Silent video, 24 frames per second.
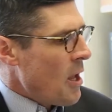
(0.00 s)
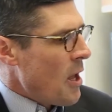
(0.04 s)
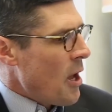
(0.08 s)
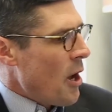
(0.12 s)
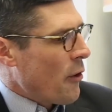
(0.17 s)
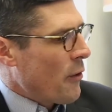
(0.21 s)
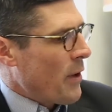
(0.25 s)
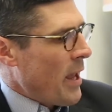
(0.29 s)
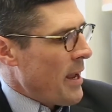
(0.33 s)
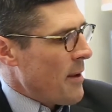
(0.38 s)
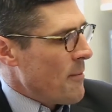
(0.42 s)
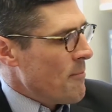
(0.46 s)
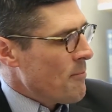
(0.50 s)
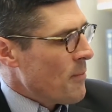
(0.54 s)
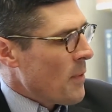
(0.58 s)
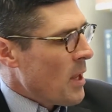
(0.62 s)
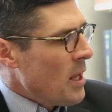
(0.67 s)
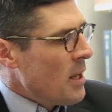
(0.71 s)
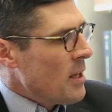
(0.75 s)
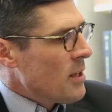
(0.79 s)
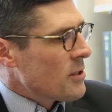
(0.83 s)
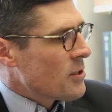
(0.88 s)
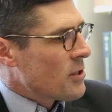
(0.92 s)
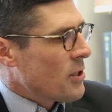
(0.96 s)
Okay,
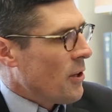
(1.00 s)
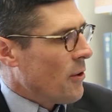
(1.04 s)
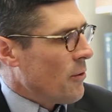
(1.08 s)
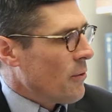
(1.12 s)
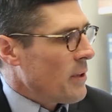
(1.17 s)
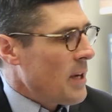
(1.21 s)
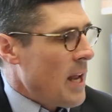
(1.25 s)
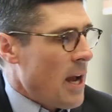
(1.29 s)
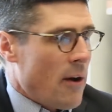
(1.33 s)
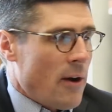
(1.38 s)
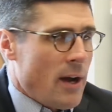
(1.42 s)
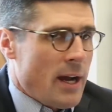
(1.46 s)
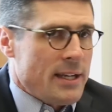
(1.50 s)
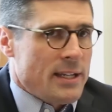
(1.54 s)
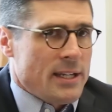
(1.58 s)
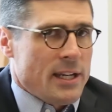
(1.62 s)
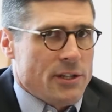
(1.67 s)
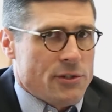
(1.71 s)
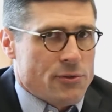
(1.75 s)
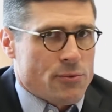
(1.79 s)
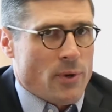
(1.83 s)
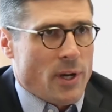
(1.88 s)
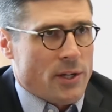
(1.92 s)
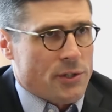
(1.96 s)
so now I
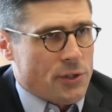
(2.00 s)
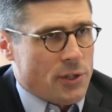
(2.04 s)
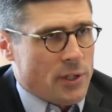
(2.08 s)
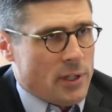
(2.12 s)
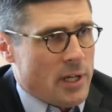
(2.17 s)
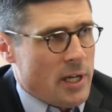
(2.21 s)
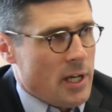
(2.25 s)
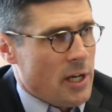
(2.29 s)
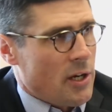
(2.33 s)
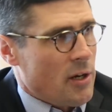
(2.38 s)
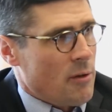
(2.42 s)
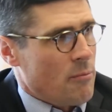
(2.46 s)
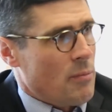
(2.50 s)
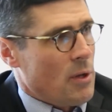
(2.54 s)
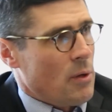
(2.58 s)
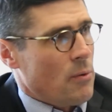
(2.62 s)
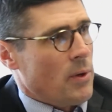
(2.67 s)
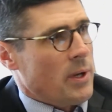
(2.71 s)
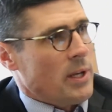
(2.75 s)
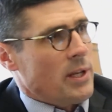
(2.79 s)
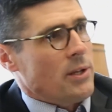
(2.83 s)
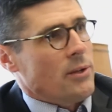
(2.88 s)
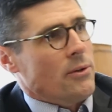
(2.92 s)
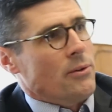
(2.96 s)
teach Russian here at
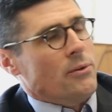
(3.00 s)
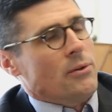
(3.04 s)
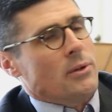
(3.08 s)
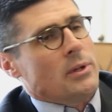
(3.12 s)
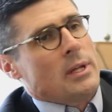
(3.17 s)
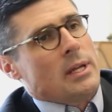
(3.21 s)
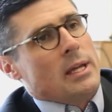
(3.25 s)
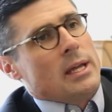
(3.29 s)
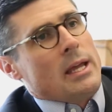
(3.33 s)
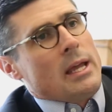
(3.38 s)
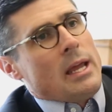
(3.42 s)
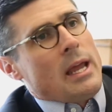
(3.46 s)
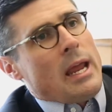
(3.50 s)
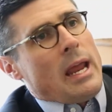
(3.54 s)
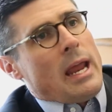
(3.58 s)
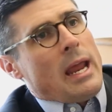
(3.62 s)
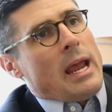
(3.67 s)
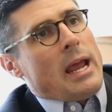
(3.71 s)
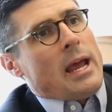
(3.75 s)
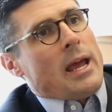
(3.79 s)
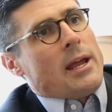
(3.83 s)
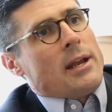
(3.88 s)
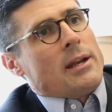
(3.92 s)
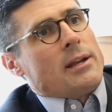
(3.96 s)
BYU,
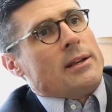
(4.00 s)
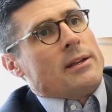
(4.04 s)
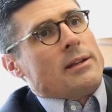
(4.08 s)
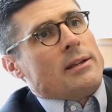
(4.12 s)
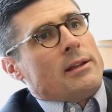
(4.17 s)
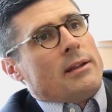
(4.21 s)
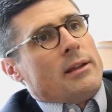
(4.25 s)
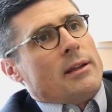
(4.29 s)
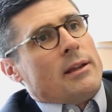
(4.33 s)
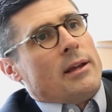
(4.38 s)
and